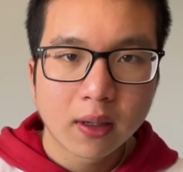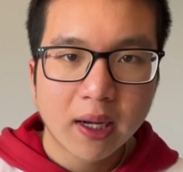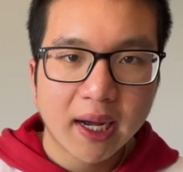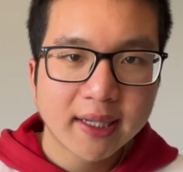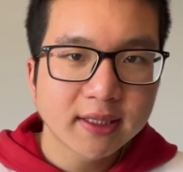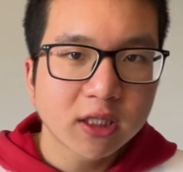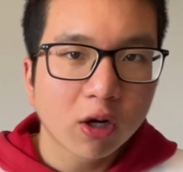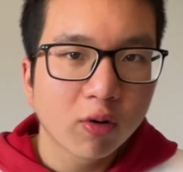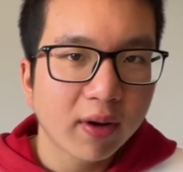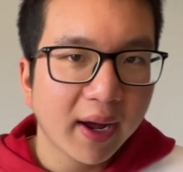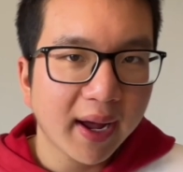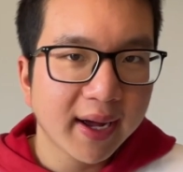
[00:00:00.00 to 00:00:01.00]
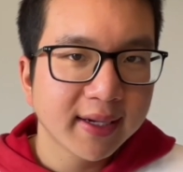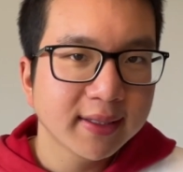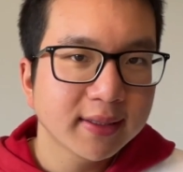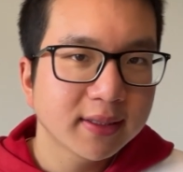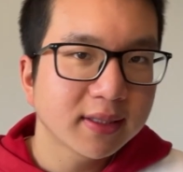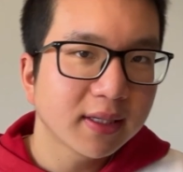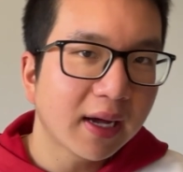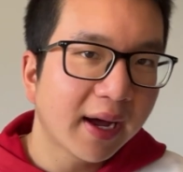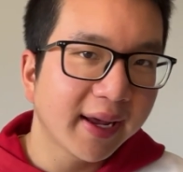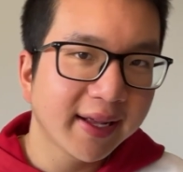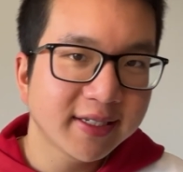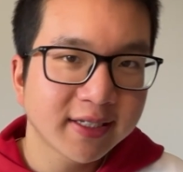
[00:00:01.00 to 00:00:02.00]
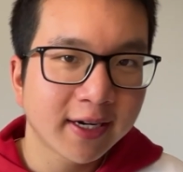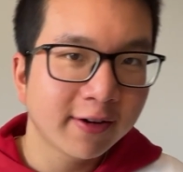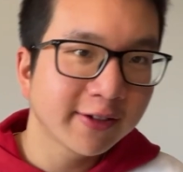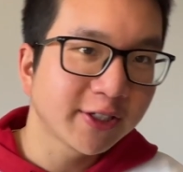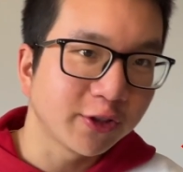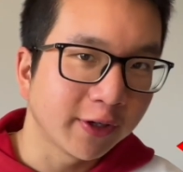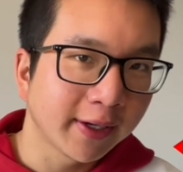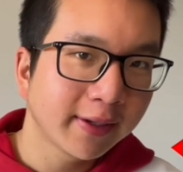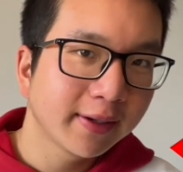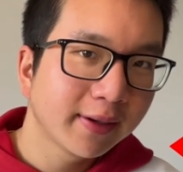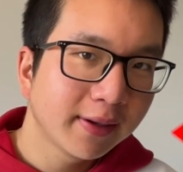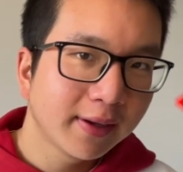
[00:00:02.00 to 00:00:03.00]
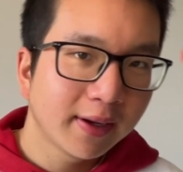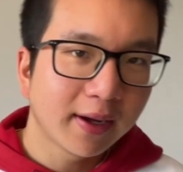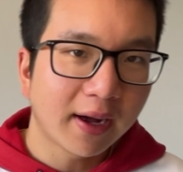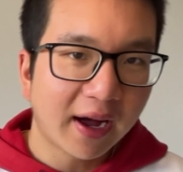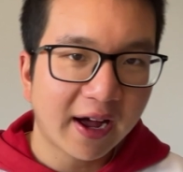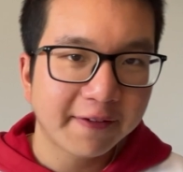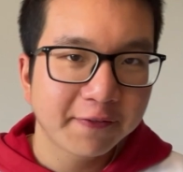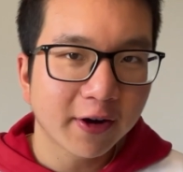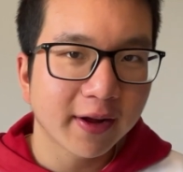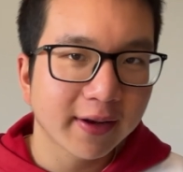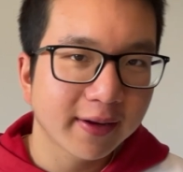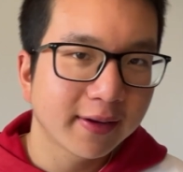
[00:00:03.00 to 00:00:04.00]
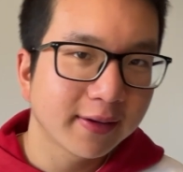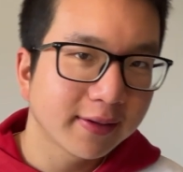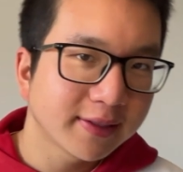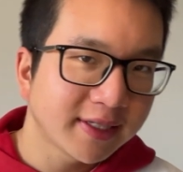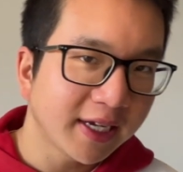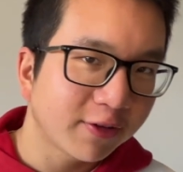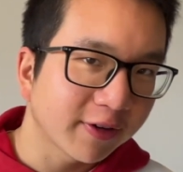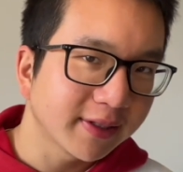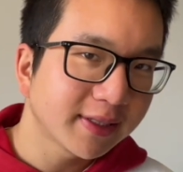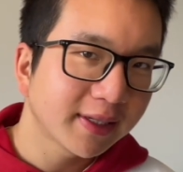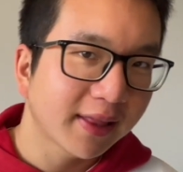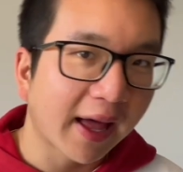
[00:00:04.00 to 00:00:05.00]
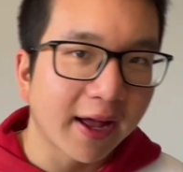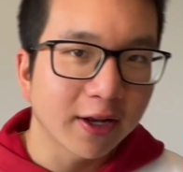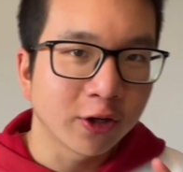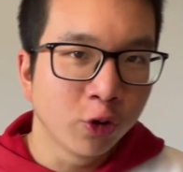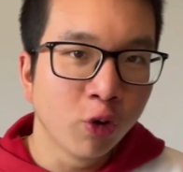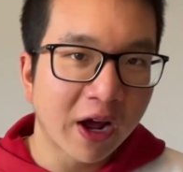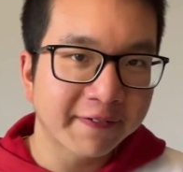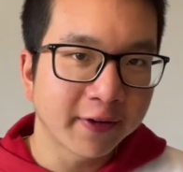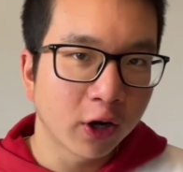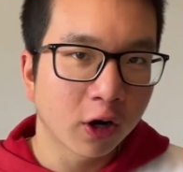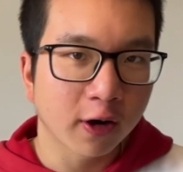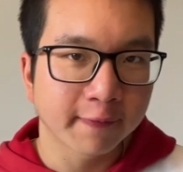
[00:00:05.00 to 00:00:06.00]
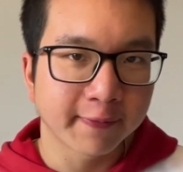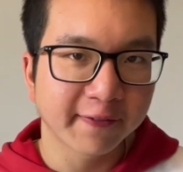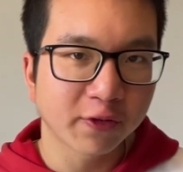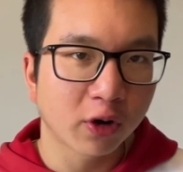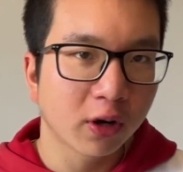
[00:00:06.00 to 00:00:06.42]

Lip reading: And so, as an engineering student, I've got secrets that you haven't heard of before